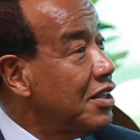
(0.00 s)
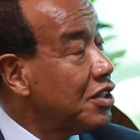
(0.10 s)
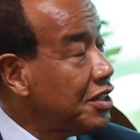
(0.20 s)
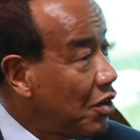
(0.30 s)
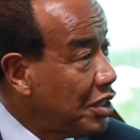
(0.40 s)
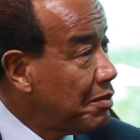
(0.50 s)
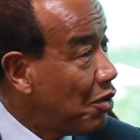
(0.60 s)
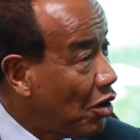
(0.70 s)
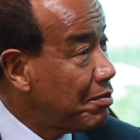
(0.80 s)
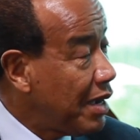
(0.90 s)
So down the
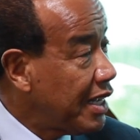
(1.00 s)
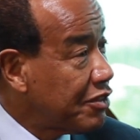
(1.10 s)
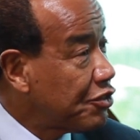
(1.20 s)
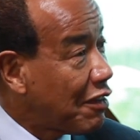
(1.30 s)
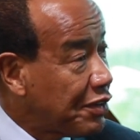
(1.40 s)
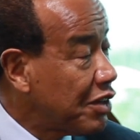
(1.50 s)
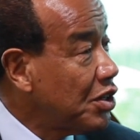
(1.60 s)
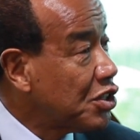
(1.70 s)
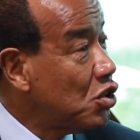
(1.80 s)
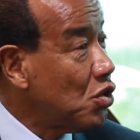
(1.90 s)
broadband traffic
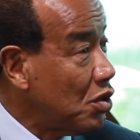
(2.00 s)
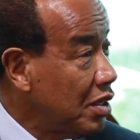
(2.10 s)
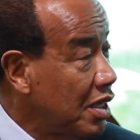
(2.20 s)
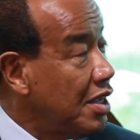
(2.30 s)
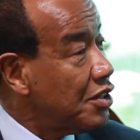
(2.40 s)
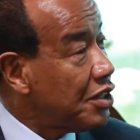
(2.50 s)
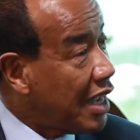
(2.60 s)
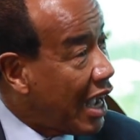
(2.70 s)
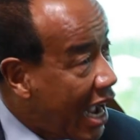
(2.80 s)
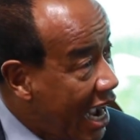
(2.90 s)
was low. So the
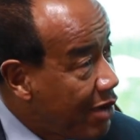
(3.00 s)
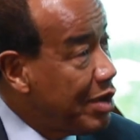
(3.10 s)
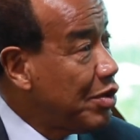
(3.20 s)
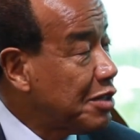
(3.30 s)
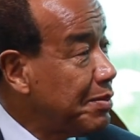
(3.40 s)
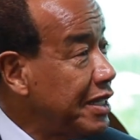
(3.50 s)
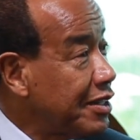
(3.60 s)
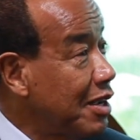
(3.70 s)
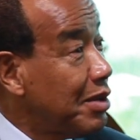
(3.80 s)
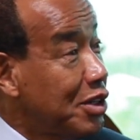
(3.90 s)
highway was built,
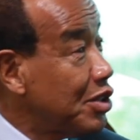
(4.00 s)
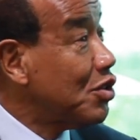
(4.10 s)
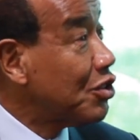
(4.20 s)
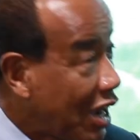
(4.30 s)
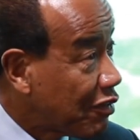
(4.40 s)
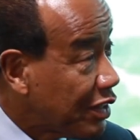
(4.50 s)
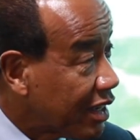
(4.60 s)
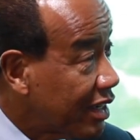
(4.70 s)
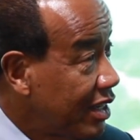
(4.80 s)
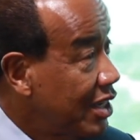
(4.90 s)
but there was no traffic.
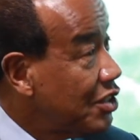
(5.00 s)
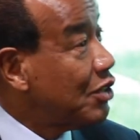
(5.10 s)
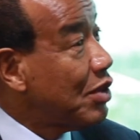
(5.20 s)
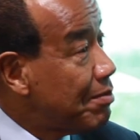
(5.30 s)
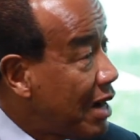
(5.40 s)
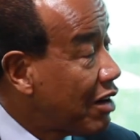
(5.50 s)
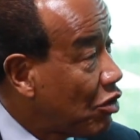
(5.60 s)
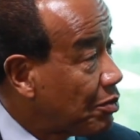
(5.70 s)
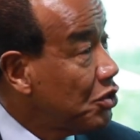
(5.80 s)
So it went bankrupt.